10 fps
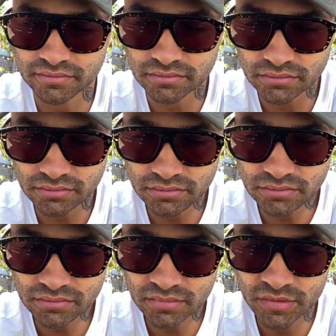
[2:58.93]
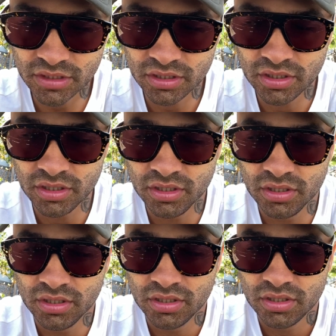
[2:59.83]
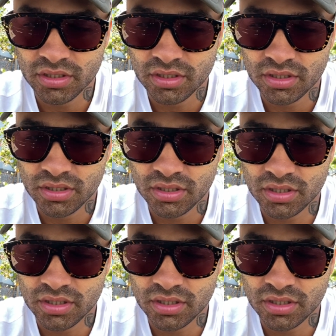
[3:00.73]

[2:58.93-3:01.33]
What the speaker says: (no one is talking)